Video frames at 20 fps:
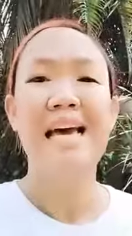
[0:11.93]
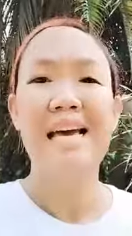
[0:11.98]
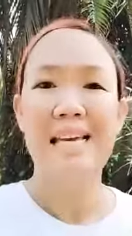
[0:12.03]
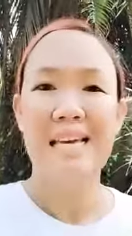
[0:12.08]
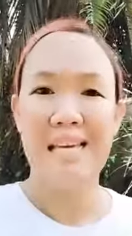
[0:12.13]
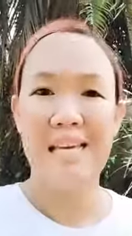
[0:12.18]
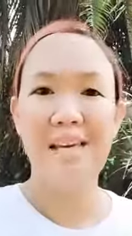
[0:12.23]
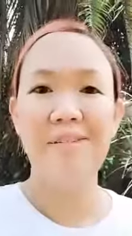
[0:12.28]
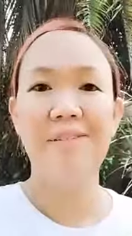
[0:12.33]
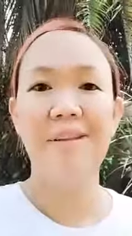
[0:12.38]

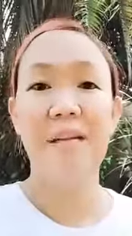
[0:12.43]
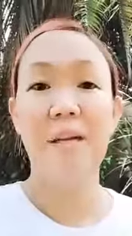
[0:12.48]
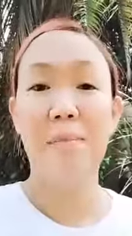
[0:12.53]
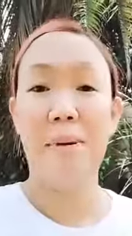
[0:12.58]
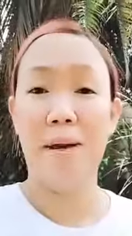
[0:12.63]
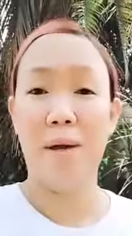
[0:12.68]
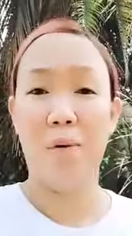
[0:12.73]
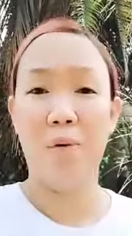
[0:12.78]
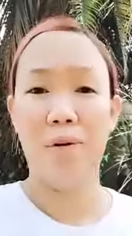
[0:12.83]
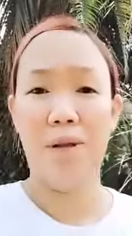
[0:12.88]
even in
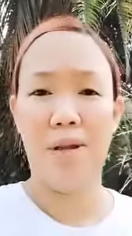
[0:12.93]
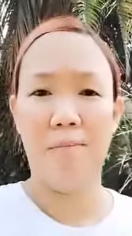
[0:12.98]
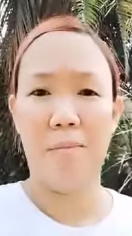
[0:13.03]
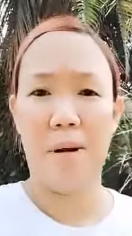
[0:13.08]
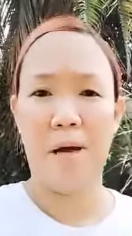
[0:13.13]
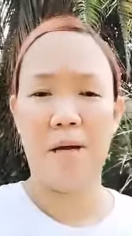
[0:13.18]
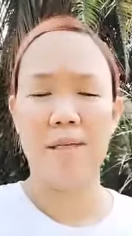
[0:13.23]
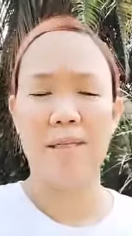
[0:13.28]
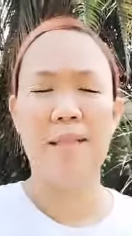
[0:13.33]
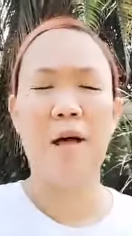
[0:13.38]
my own
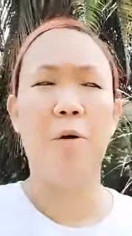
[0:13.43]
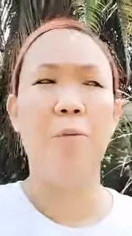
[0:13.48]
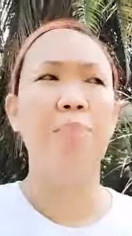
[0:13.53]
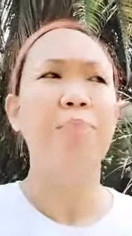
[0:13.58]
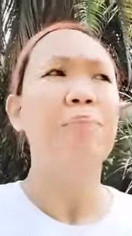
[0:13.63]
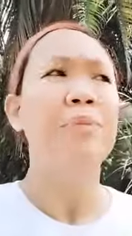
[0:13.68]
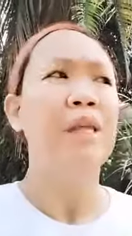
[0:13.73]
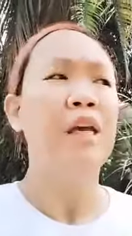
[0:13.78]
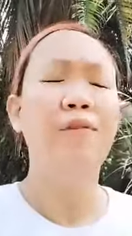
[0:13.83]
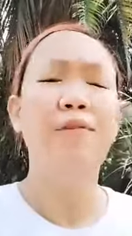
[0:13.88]
inbox. Now,
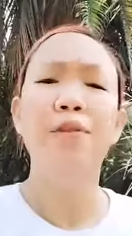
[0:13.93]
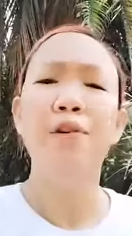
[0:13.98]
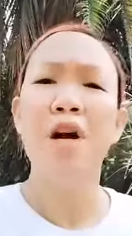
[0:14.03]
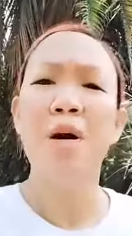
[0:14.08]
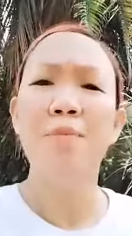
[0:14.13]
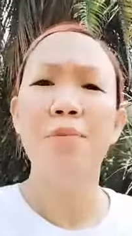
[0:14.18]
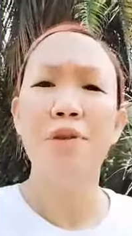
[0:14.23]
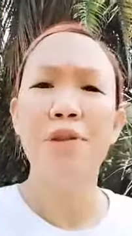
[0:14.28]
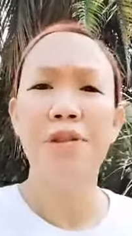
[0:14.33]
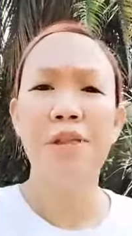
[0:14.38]
if you
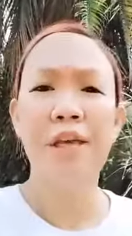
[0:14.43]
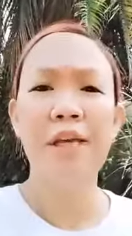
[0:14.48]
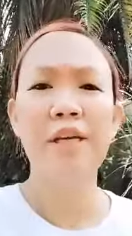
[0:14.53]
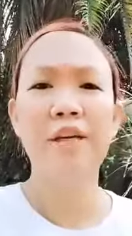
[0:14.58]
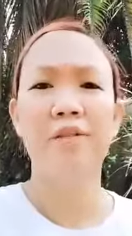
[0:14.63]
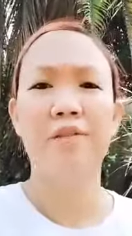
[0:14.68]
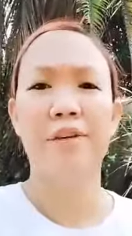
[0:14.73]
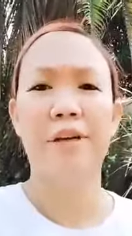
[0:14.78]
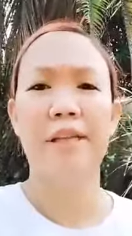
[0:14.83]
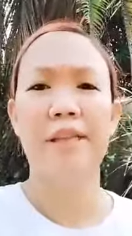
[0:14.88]
come to
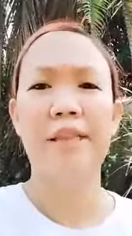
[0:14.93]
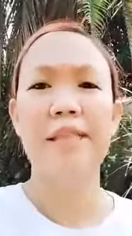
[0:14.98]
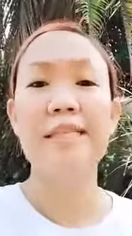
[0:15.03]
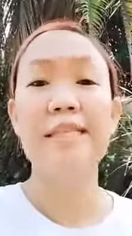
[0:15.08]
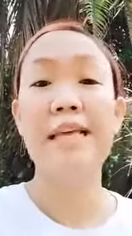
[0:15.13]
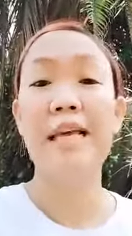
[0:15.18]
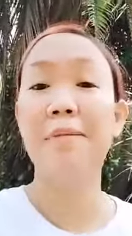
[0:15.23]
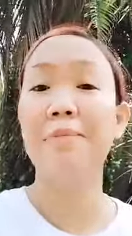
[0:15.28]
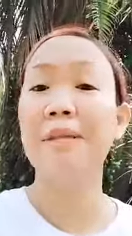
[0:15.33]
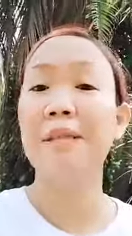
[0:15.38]
think of it, the
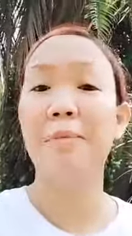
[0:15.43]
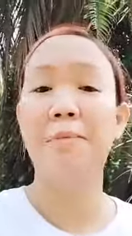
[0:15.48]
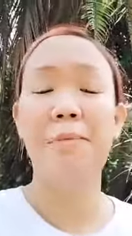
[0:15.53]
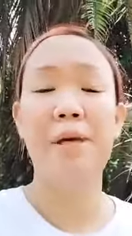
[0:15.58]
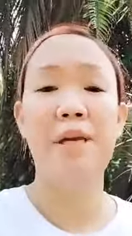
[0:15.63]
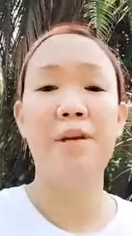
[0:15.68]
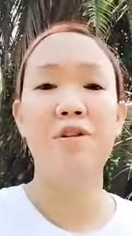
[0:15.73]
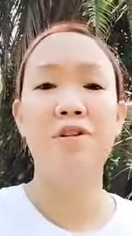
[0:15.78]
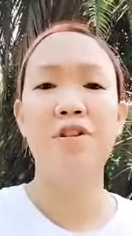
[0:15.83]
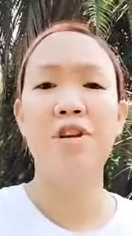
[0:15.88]
statement
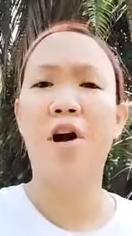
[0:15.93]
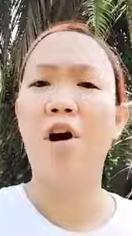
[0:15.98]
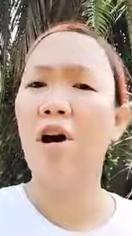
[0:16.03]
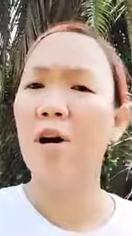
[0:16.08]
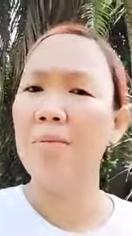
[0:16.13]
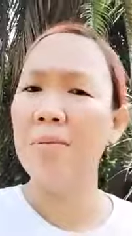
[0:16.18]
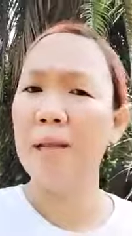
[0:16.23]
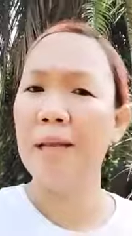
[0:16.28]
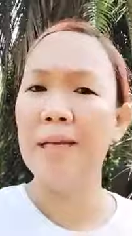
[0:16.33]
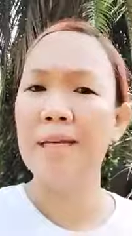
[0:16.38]
appears
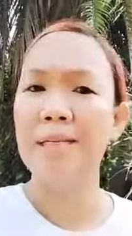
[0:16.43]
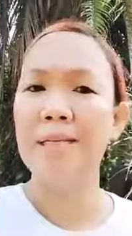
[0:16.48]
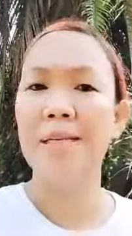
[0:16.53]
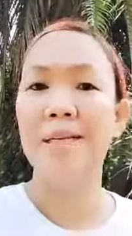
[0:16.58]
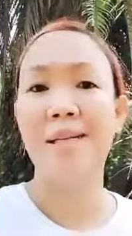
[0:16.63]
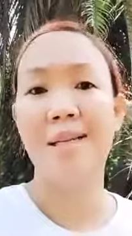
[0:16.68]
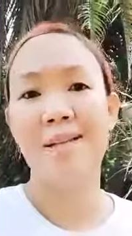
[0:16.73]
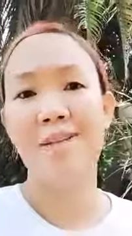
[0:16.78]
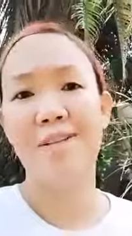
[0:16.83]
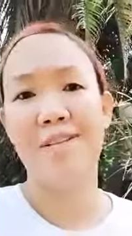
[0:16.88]
harmless
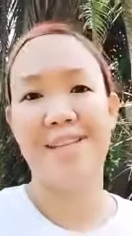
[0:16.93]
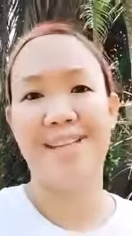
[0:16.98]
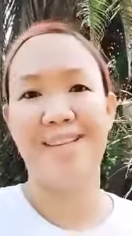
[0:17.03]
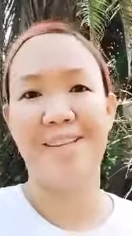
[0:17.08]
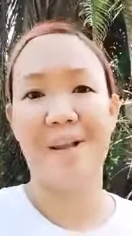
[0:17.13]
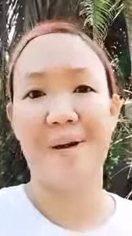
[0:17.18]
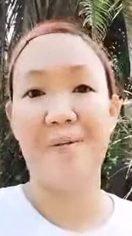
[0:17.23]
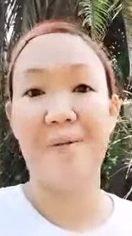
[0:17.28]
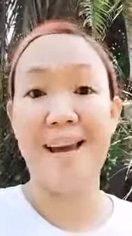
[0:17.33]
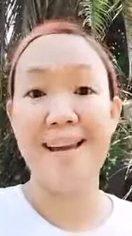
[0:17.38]
and innocent,
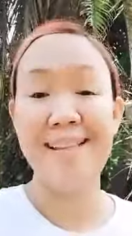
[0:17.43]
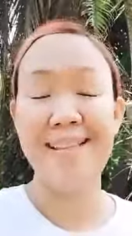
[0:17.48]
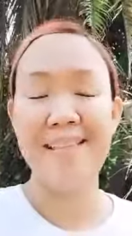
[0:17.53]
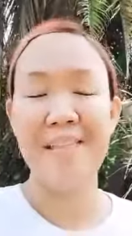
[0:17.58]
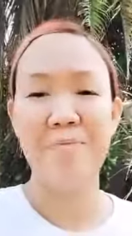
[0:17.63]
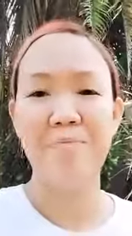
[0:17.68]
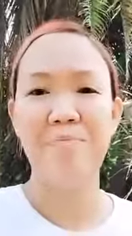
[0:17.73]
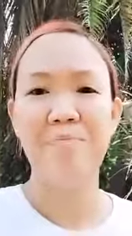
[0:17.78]
right?